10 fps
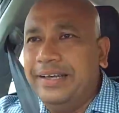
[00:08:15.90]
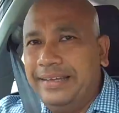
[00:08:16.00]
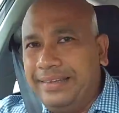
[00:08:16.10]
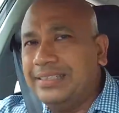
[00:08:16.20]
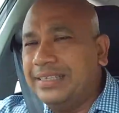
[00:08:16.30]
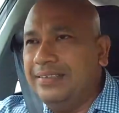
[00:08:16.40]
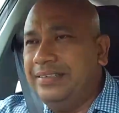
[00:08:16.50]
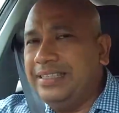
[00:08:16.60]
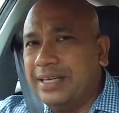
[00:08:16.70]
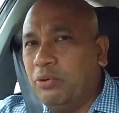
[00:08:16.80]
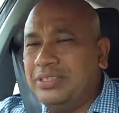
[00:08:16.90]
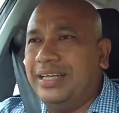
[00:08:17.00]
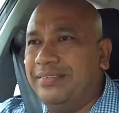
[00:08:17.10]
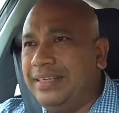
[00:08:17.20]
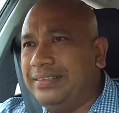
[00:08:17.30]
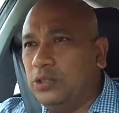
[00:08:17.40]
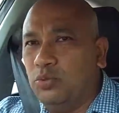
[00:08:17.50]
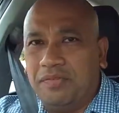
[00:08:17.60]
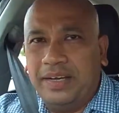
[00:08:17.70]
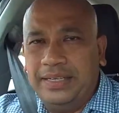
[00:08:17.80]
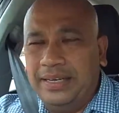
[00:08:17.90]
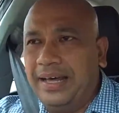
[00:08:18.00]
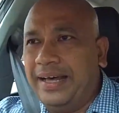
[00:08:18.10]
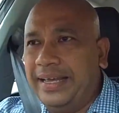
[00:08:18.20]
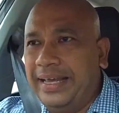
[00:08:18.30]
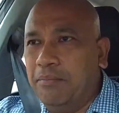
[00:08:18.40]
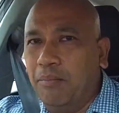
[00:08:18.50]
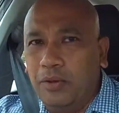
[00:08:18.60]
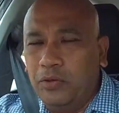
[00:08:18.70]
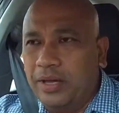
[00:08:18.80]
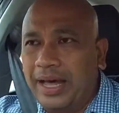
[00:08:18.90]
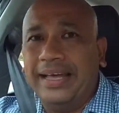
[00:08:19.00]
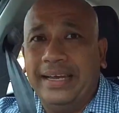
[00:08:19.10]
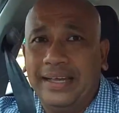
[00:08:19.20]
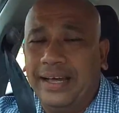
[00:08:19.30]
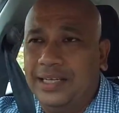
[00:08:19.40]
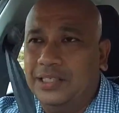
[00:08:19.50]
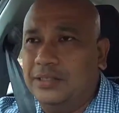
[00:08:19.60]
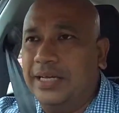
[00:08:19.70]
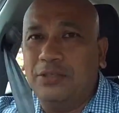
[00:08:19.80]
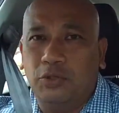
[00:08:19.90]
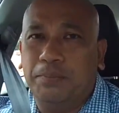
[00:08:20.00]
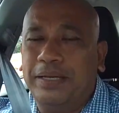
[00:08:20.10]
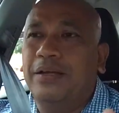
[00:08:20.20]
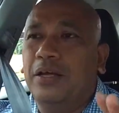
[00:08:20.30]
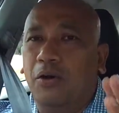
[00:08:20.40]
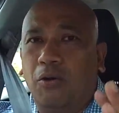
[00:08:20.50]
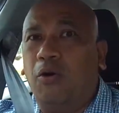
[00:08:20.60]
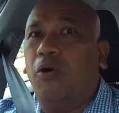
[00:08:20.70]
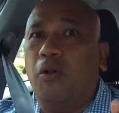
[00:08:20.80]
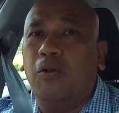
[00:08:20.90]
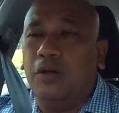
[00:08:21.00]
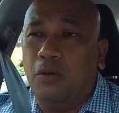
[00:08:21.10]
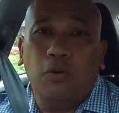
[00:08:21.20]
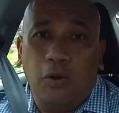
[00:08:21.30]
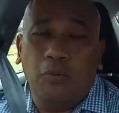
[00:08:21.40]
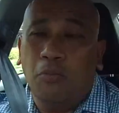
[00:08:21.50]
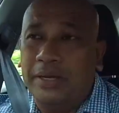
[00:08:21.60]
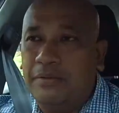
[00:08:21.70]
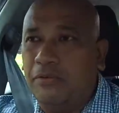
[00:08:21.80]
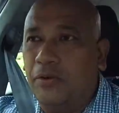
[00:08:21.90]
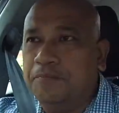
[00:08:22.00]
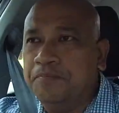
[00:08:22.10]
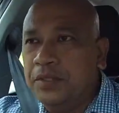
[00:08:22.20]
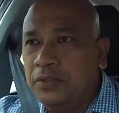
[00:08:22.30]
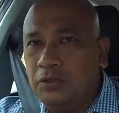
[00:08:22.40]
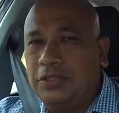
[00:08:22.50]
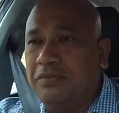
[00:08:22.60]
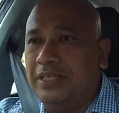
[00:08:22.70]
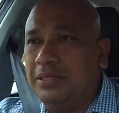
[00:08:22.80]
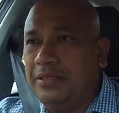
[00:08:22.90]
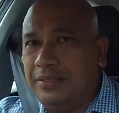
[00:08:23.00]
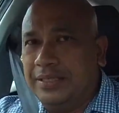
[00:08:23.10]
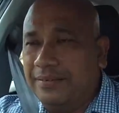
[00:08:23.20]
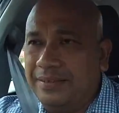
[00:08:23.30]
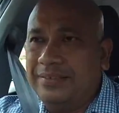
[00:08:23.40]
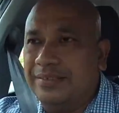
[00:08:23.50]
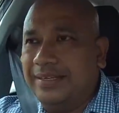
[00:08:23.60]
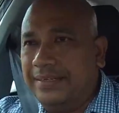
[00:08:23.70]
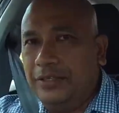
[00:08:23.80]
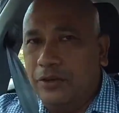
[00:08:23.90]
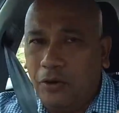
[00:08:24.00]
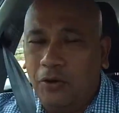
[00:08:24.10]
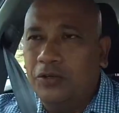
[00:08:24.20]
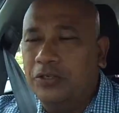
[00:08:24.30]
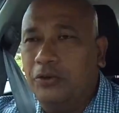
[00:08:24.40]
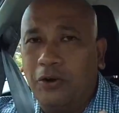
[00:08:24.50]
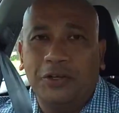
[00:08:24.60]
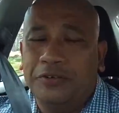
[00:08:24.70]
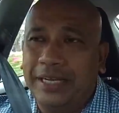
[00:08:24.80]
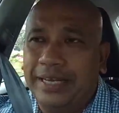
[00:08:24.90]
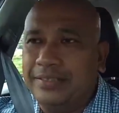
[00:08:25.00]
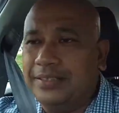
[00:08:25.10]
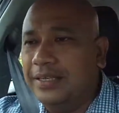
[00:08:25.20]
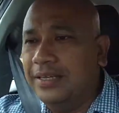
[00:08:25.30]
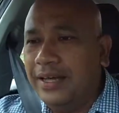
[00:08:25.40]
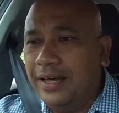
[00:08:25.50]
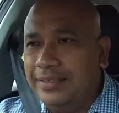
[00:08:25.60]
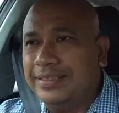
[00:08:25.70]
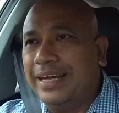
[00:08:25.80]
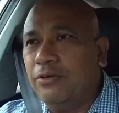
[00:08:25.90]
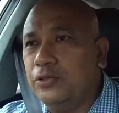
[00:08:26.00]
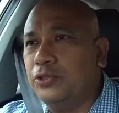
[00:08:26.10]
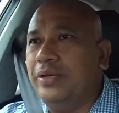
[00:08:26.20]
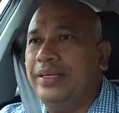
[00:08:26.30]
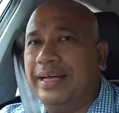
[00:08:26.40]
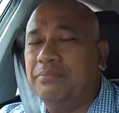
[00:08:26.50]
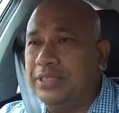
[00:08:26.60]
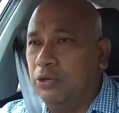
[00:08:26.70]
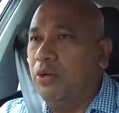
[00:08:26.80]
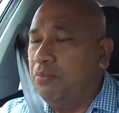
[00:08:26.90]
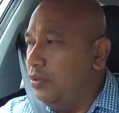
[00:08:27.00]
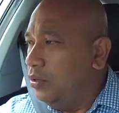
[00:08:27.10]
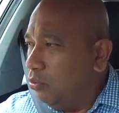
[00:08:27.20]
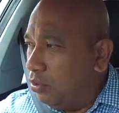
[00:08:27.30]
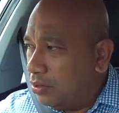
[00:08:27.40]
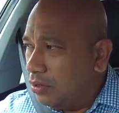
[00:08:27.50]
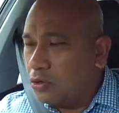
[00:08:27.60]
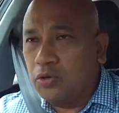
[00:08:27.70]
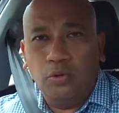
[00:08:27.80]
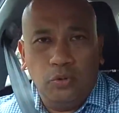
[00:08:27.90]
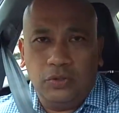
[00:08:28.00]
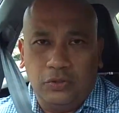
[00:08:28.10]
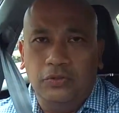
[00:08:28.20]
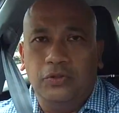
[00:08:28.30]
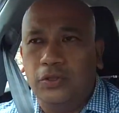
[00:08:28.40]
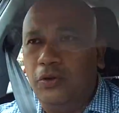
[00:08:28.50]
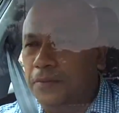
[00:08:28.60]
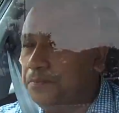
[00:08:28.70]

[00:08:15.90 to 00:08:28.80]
and these are once again things that you would find in high-end cars which you pay a whole lot more money for. So it's available in this car. Things like your cornering lights. This car also comes equipped with cruise control.